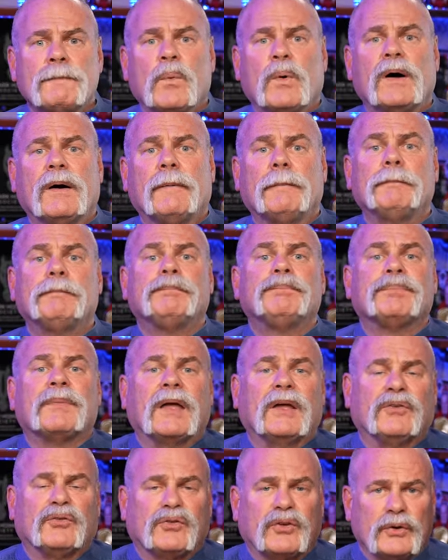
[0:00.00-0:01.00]
Well,
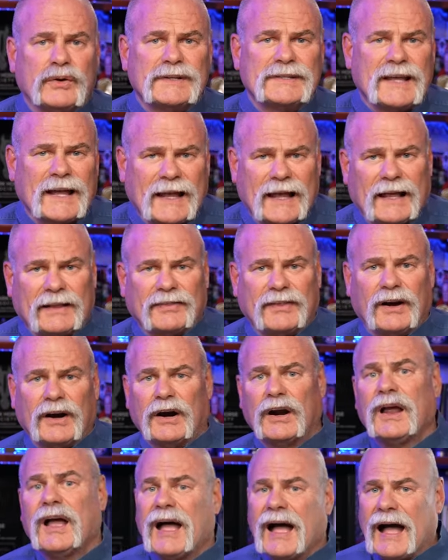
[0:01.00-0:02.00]
as soon as I got
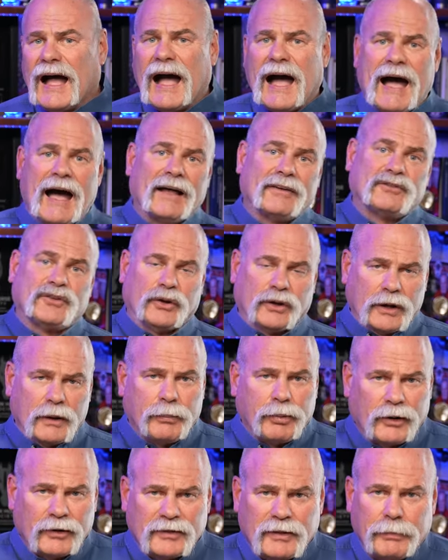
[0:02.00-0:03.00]
there, I took
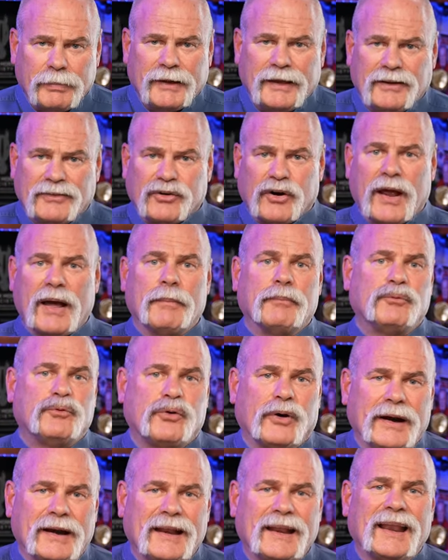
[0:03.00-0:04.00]
apart the P-trap,
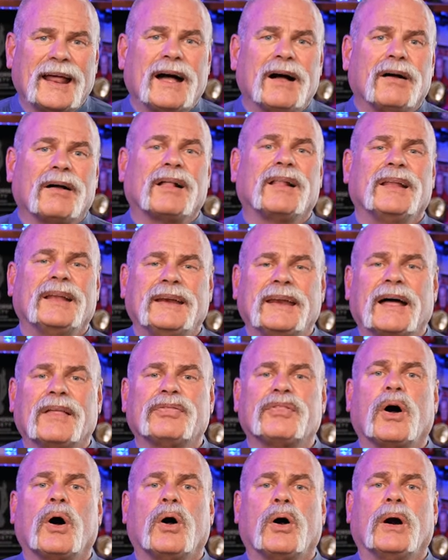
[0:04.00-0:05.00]
drained it out, cleaned
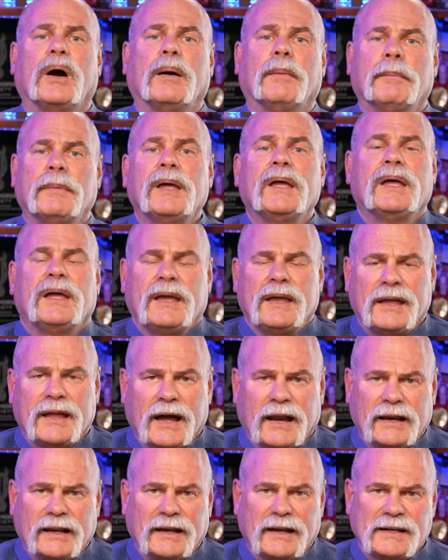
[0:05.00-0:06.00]
out the arm, and
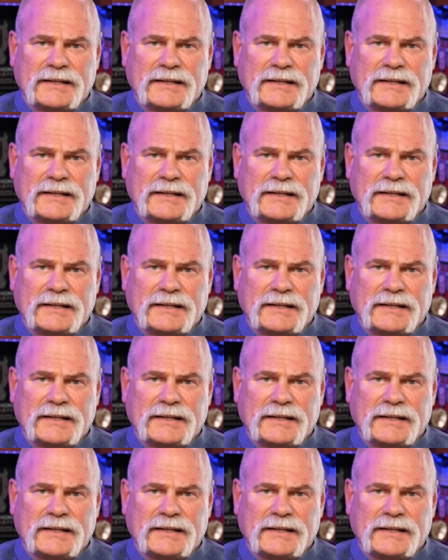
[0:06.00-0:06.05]
got it